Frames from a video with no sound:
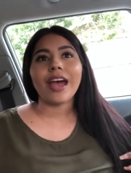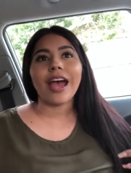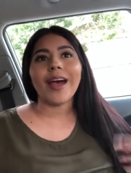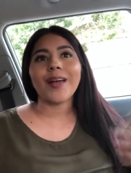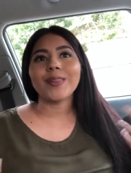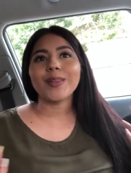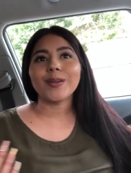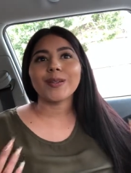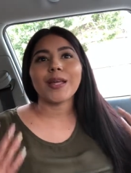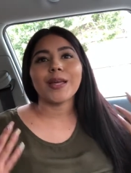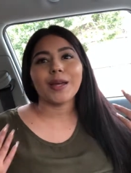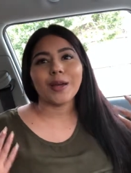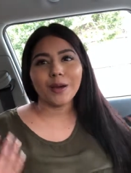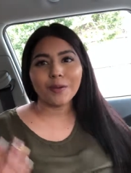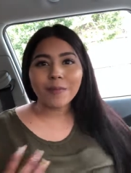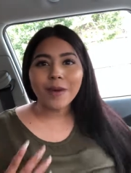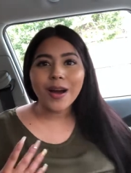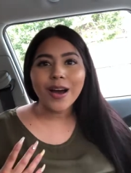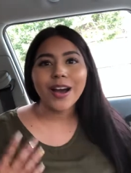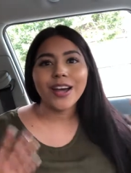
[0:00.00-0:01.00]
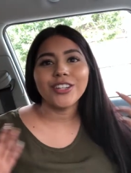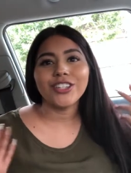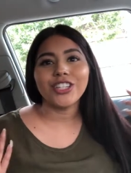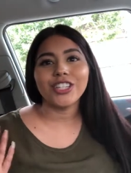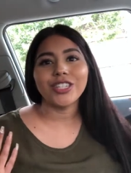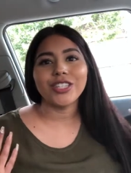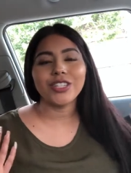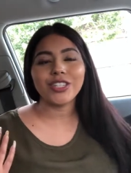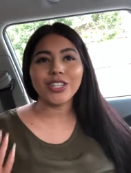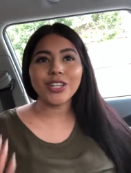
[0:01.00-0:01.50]
And they're like, come on,
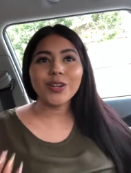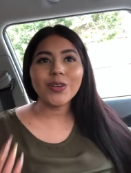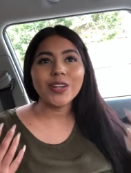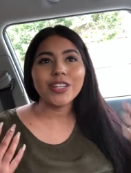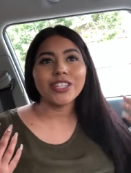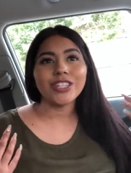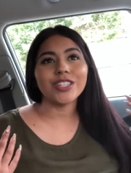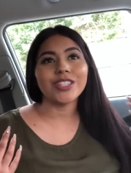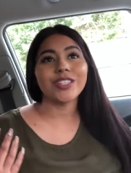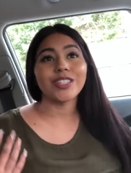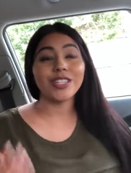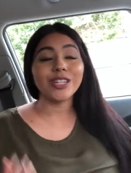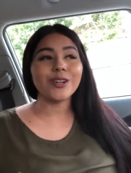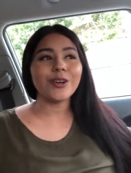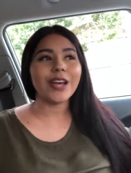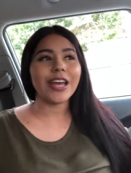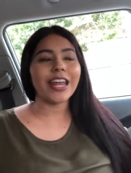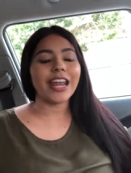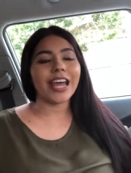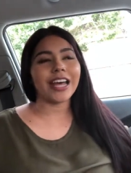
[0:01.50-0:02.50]
just do it, just do it.